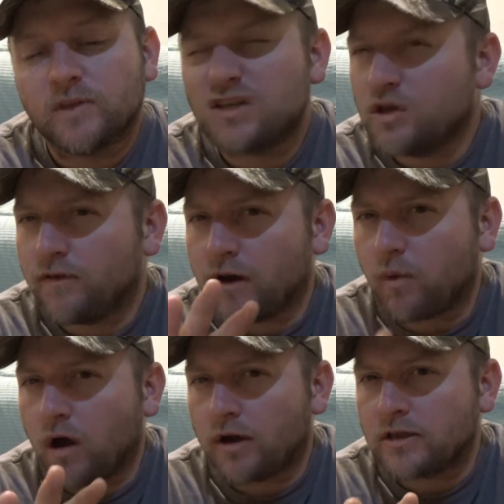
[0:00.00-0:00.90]
do very
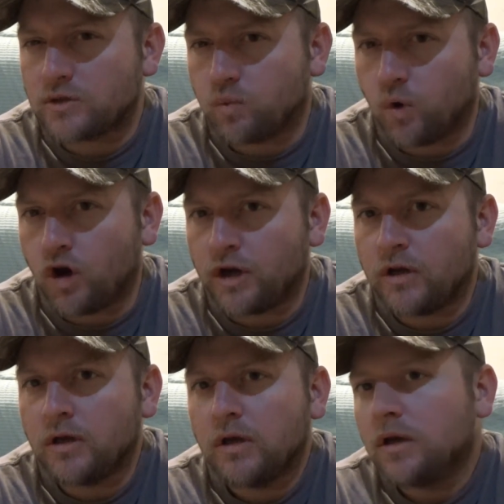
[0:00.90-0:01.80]
well against wood.
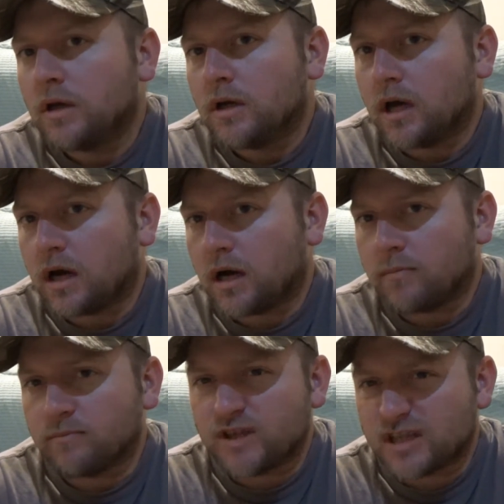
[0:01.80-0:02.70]

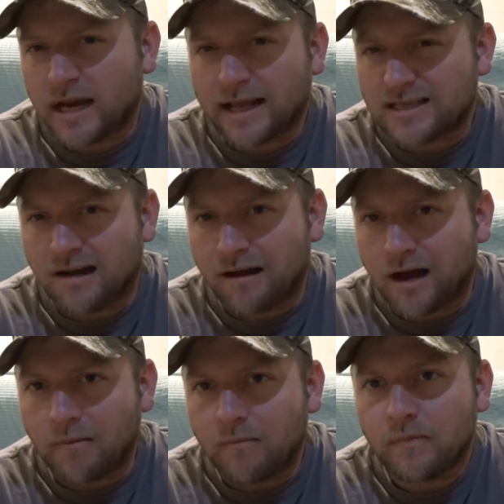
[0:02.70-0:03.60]
Just kind of gets hung
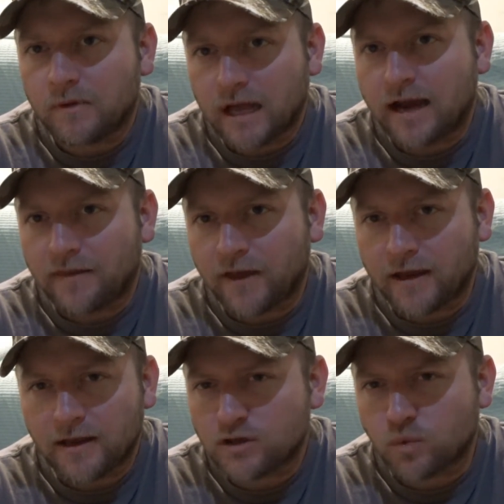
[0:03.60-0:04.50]
up, kind of
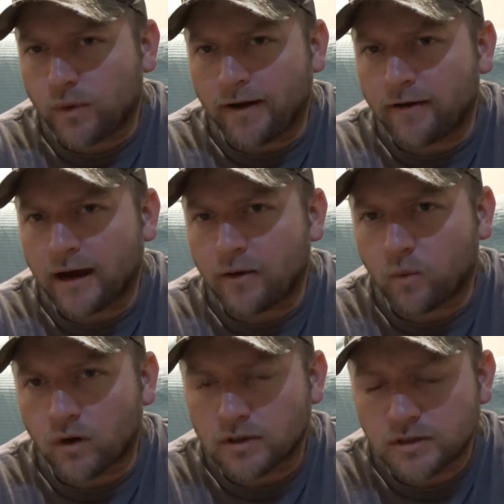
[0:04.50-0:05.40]
thing. It's just weird how it
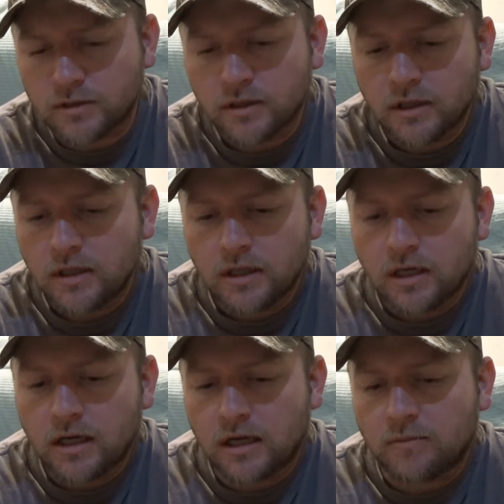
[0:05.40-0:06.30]
works.
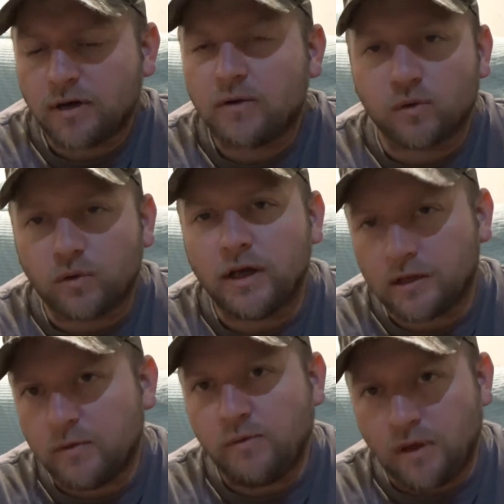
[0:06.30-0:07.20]
But it
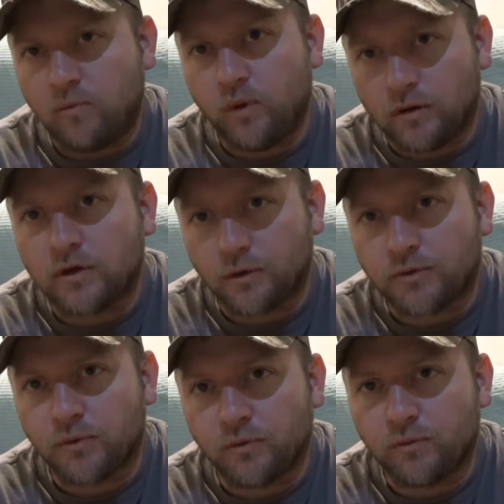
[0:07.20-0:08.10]
will go
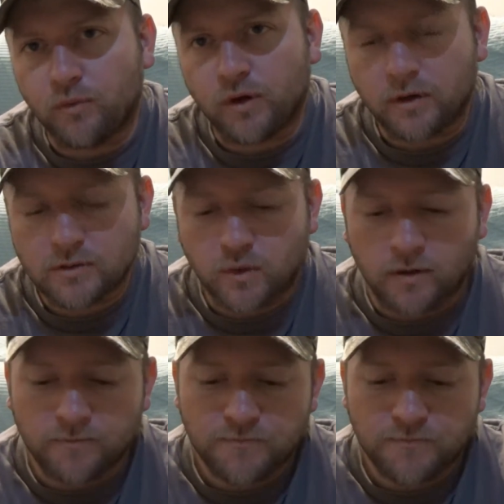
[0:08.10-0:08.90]
through wood as well.